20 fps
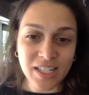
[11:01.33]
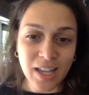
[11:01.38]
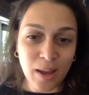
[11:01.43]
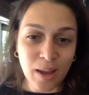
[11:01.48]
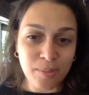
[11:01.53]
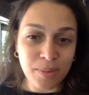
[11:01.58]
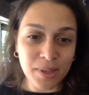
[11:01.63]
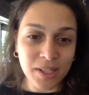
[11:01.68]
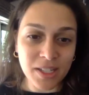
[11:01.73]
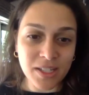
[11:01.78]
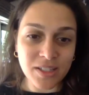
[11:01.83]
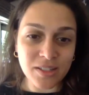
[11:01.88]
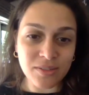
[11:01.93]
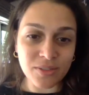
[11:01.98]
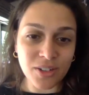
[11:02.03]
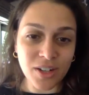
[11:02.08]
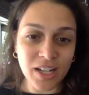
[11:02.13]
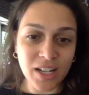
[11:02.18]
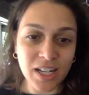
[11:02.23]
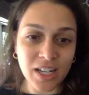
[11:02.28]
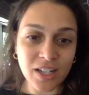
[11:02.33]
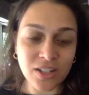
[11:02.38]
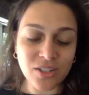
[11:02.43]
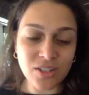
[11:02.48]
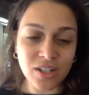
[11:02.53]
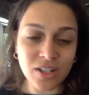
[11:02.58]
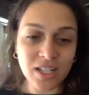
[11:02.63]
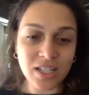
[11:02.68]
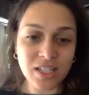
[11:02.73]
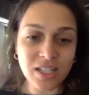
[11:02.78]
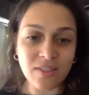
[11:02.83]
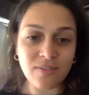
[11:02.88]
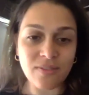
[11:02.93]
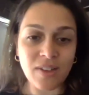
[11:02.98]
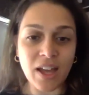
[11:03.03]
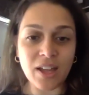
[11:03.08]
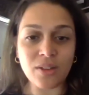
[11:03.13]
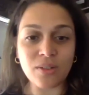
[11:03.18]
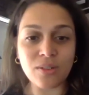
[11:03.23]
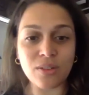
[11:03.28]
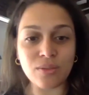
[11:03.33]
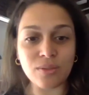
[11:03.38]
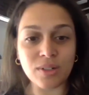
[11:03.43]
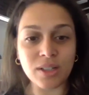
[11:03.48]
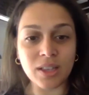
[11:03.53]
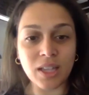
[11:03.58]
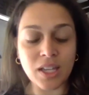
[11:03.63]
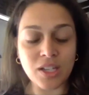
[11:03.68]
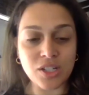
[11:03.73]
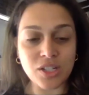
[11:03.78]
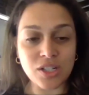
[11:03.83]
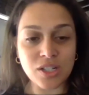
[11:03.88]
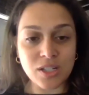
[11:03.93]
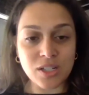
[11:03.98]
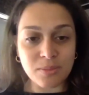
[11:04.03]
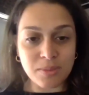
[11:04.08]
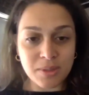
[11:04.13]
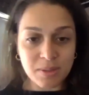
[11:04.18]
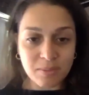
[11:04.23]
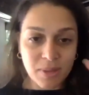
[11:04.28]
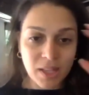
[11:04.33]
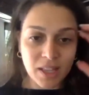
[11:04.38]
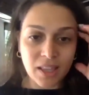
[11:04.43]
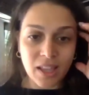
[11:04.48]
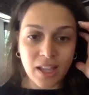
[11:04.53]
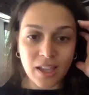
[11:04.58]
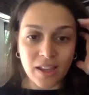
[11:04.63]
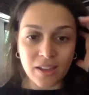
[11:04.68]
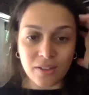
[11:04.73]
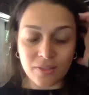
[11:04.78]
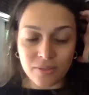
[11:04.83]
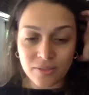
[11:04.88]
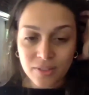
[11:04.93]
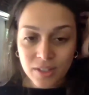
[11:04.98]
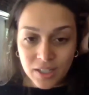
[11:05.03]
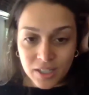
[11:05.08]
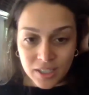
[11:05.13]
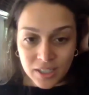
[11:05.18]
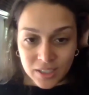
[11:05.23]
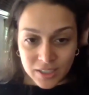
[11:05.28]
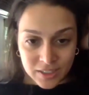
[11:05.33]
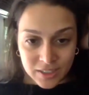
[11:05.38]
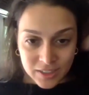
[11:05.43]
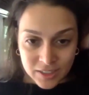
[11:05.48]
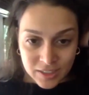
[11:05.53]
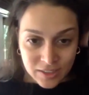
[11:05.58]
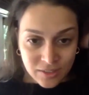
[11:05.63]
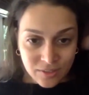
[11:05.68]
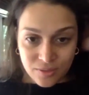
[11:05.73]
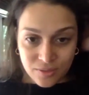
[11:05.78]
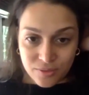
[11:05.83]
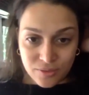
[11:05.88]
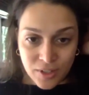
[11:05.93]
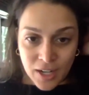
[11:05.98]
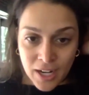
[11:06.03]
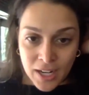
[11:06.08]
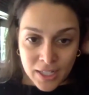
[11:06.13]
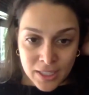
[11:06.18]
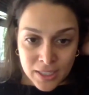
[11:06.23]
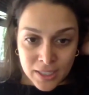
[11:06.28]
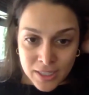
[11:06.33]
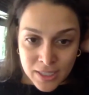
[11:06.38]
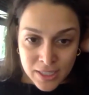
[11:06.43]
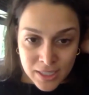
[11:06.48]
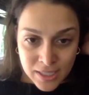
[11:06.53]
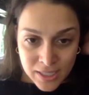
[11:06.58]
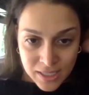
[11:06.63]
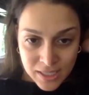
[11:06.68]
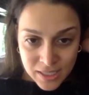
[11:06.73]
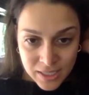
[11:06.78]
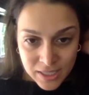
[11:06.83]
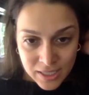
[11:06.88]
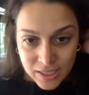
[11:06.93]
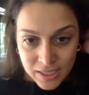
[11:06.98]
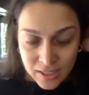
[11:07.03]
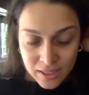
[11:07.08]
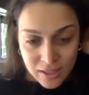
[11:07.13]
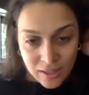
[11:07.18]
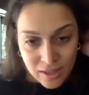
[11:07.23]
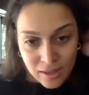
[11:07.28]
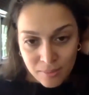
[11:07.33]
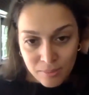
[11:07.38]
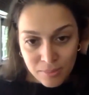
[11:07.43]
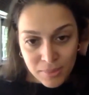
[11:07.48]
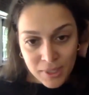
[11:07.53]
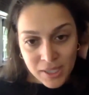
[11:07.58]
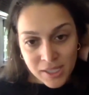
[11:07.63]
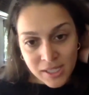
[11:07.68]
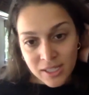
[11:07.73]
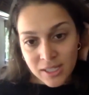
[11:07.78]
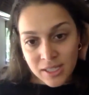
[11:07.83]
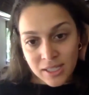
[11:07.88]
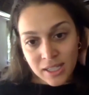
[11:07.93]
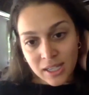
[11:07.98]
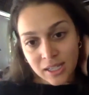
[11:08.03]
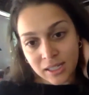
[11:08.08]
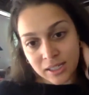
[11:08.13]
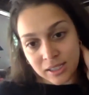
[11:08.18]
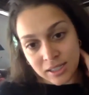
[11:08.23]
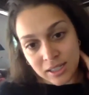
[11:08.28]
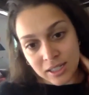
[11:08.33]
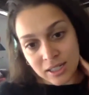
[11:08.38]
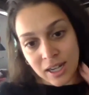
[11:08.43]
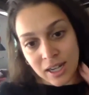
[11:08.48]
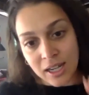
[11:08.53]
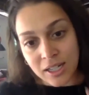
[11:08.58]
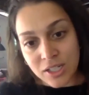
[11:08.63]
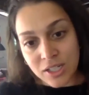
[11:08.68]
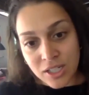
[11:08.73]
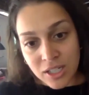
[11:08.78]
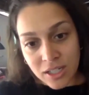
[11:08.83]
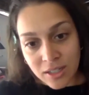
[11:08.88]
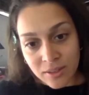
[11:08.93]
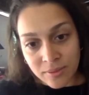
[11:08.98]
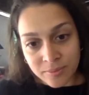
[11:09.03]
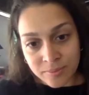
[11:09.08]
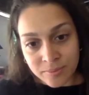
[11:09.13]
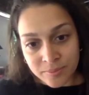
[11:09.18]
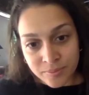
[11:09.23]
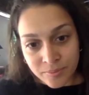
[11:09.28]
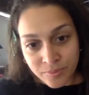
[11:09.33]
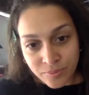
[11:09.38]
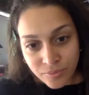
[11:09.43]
topic is of great interest. I value the relationships in my life, friends, and peace and connection,